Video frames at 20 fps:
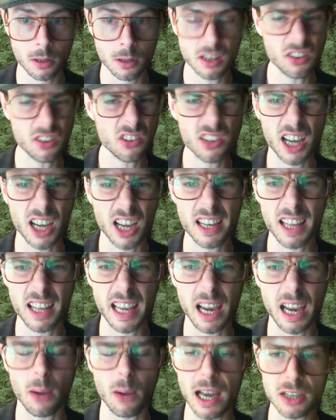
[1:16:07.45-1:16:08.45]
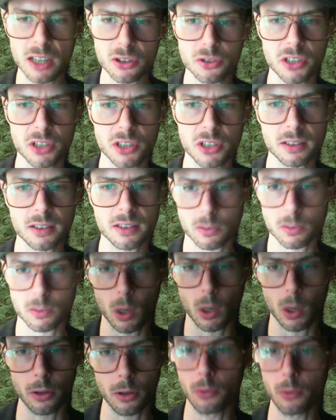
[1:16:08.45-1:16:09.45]
This is kind of like how exercise is
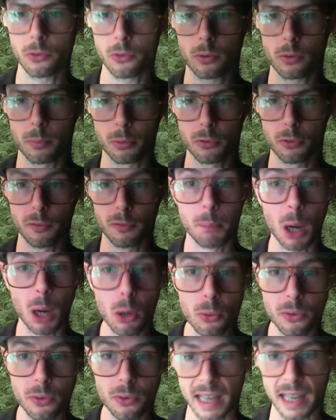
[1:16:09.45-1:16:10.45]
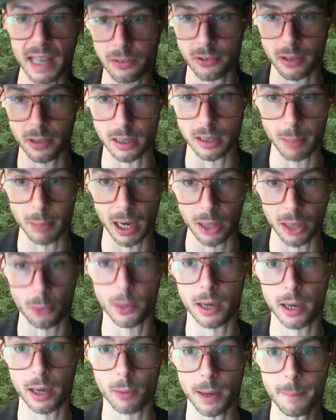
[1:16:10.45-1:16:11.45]
well known to improve bone density, by the
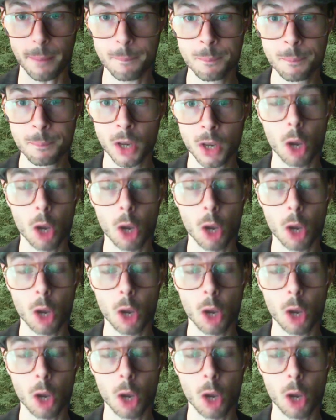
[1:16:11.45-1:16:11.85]
way, right?